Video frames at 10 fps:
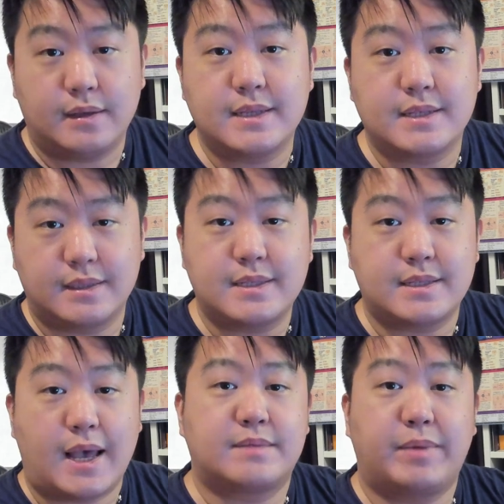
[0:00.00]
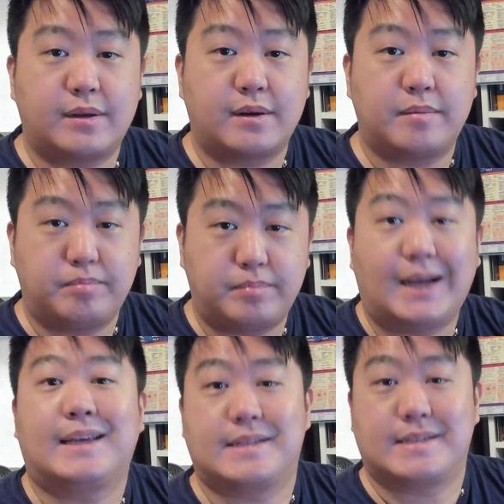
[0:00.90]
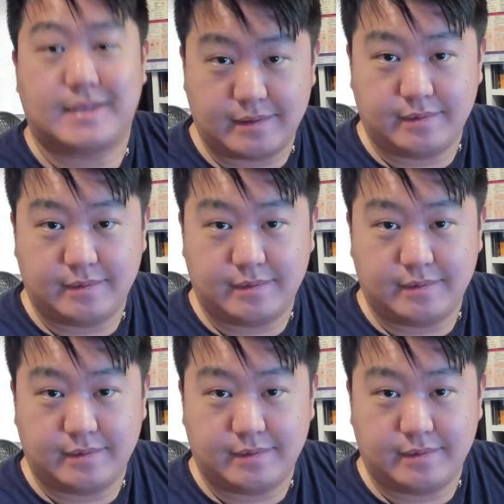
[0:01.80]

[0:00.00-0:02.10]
Is this estimator biased,